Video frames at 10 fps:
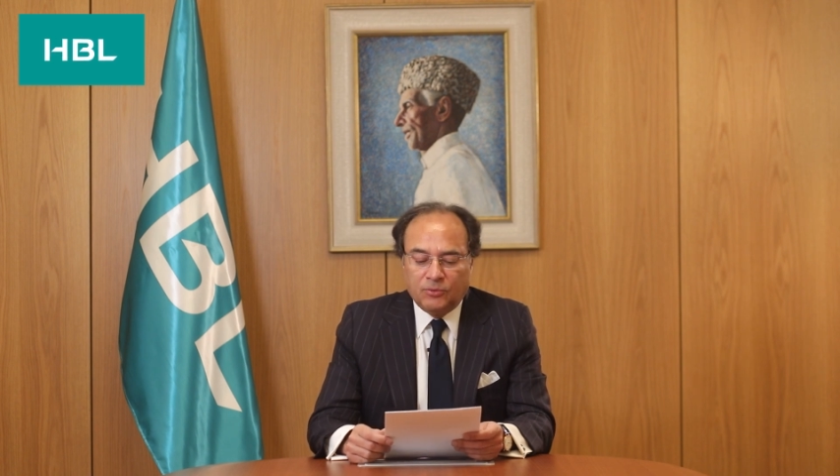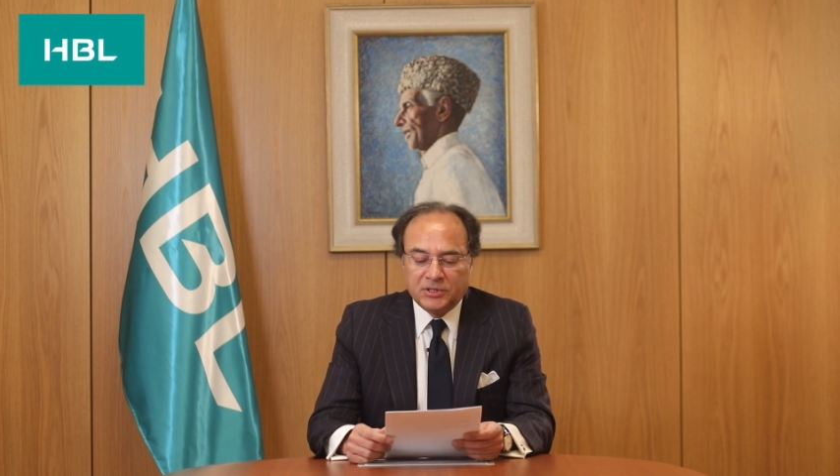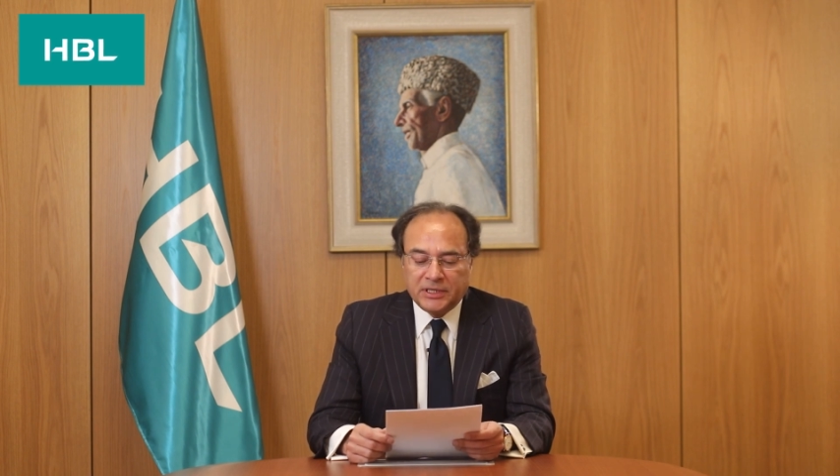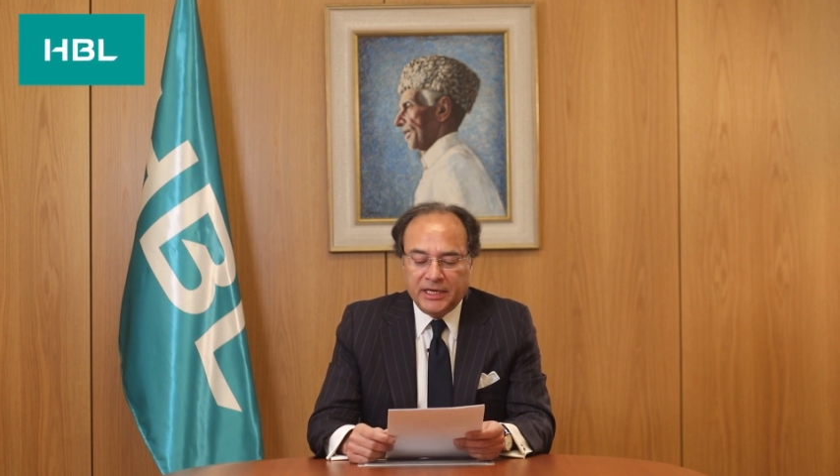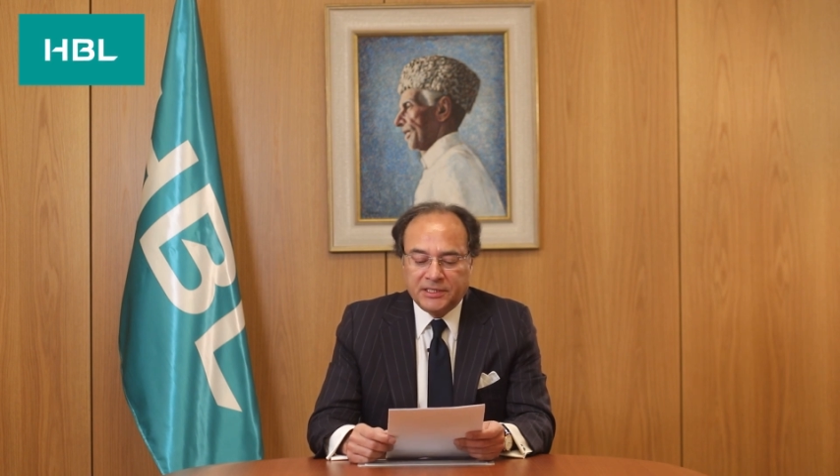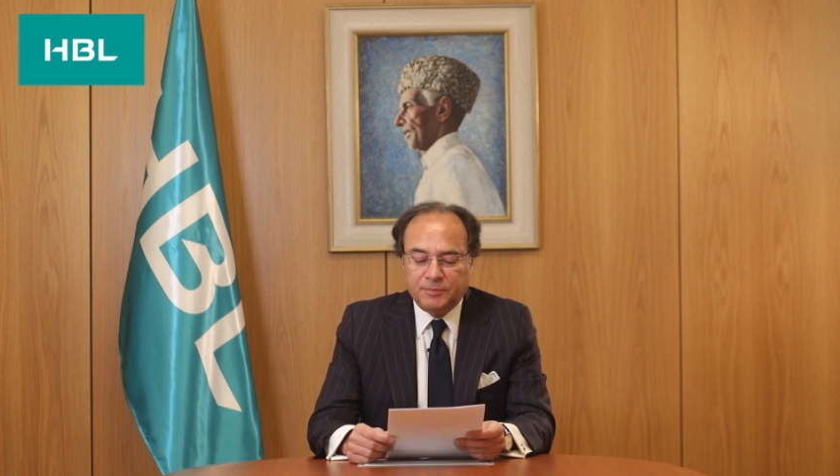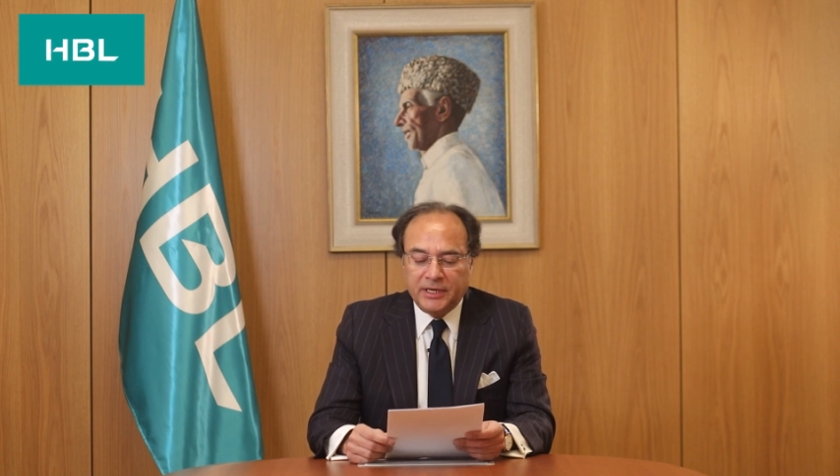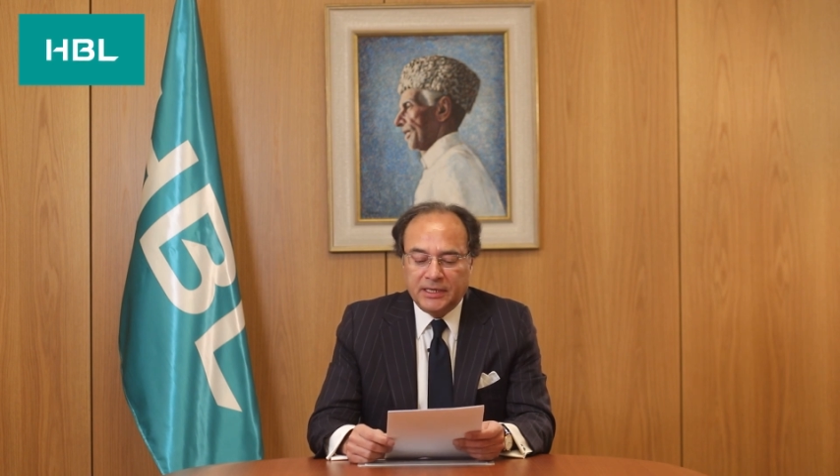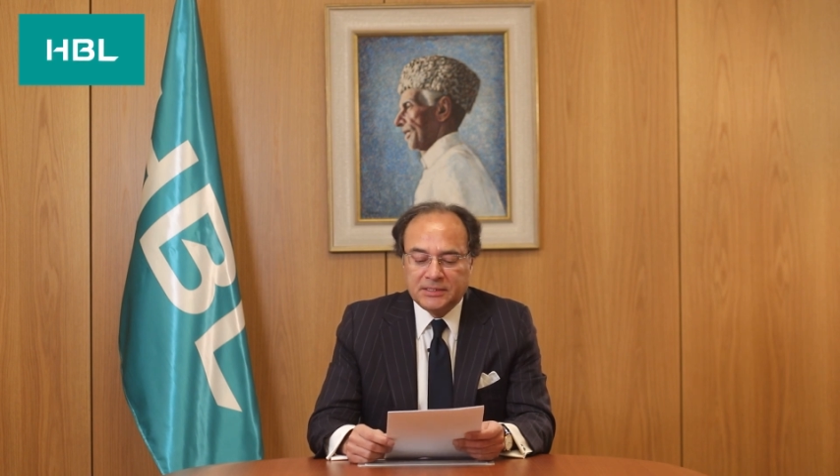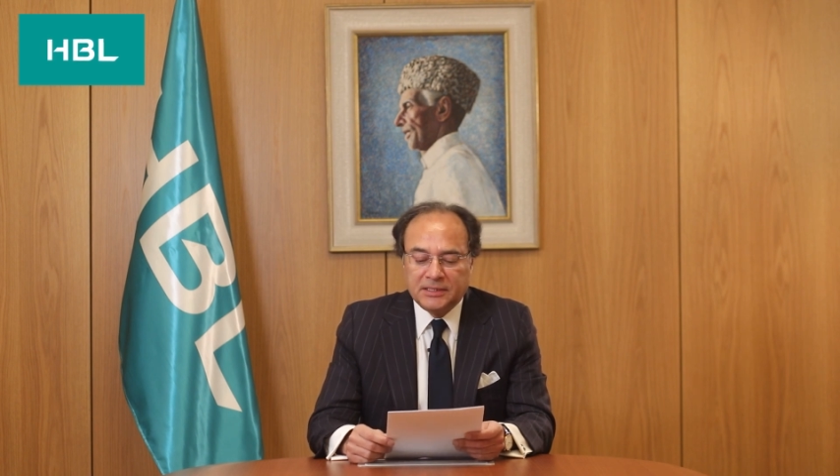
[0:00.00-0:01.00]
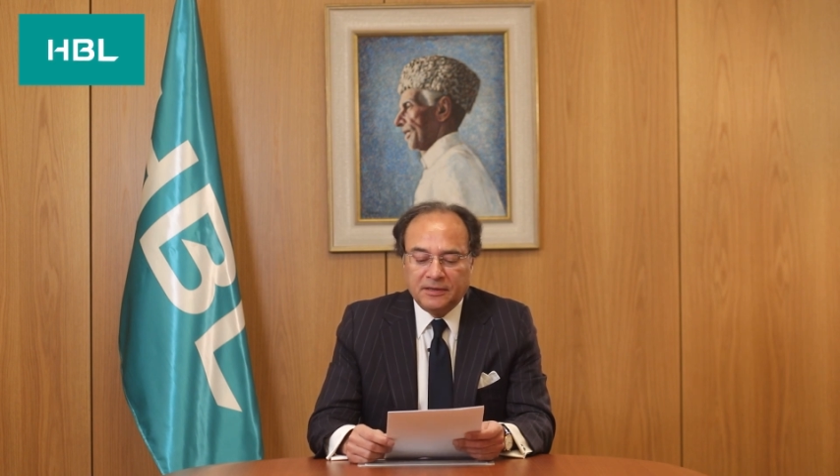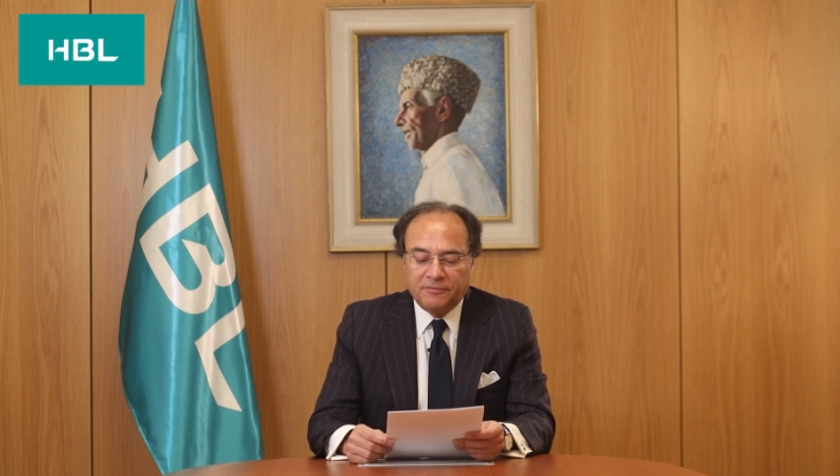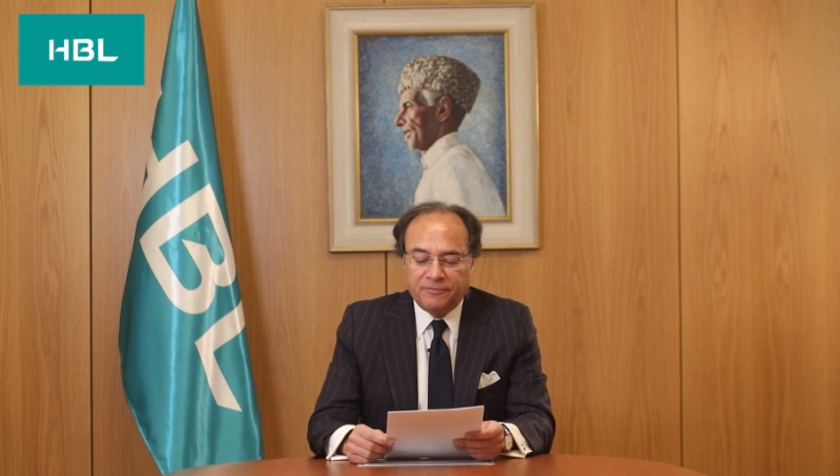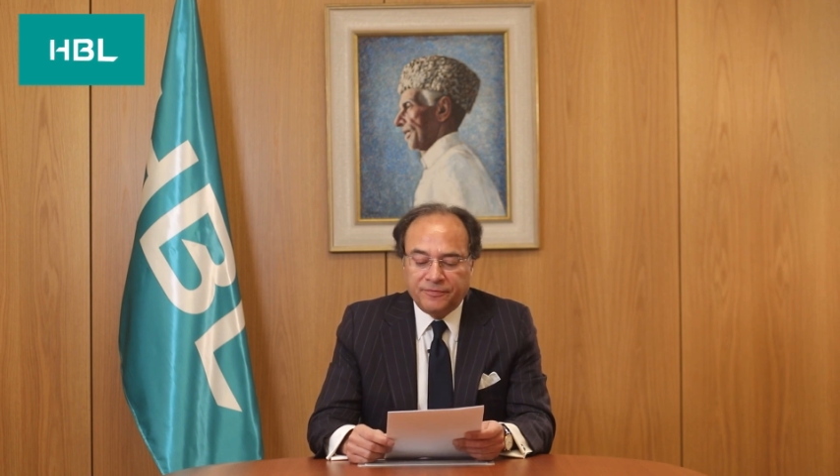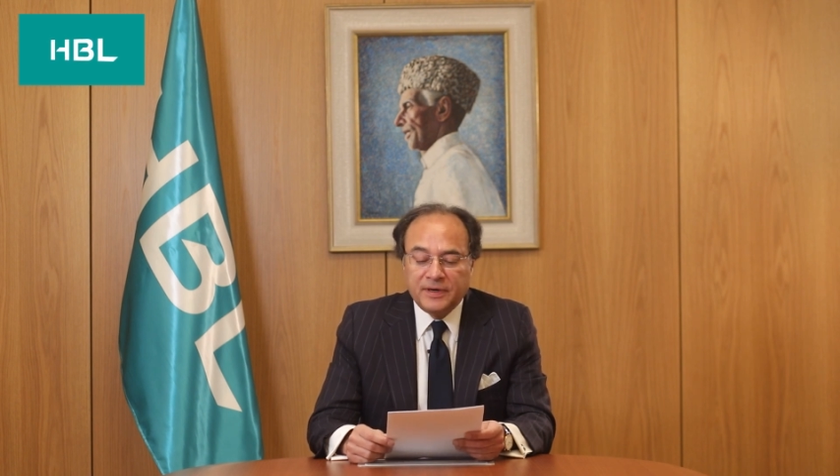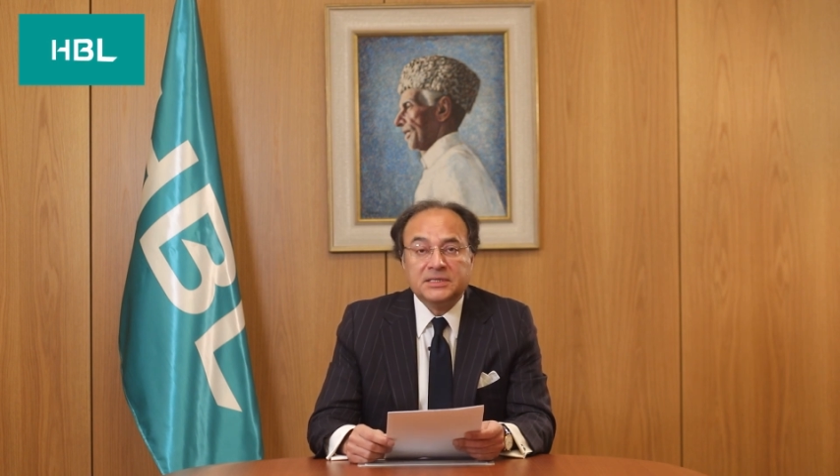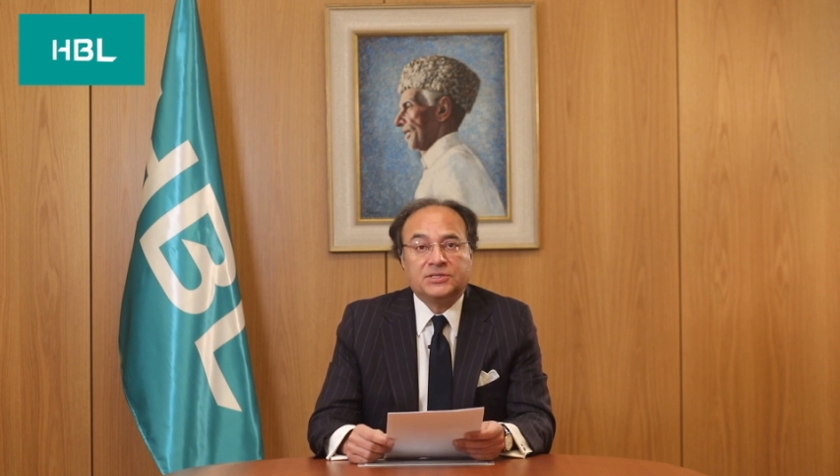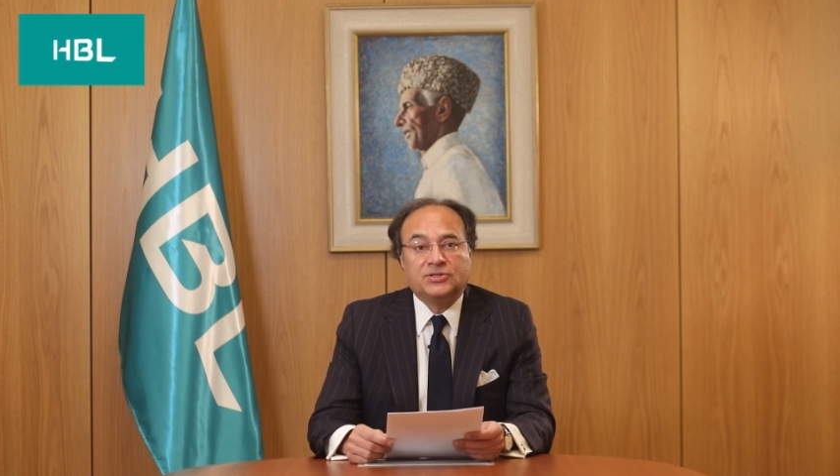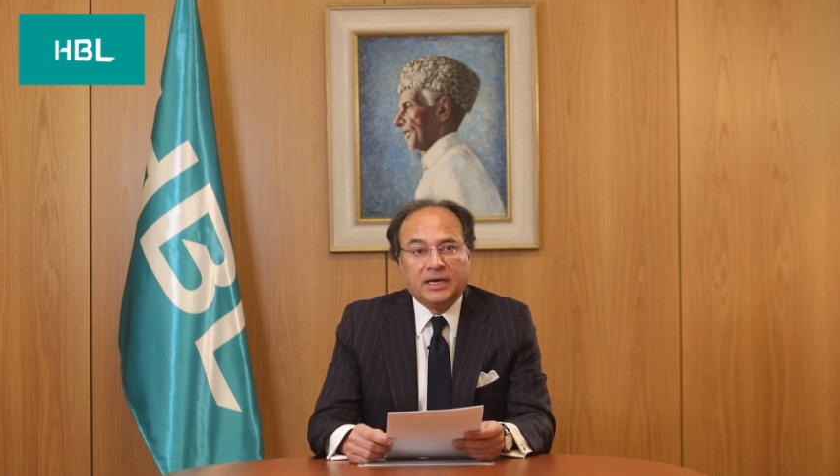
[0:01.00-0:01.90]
was HBL's first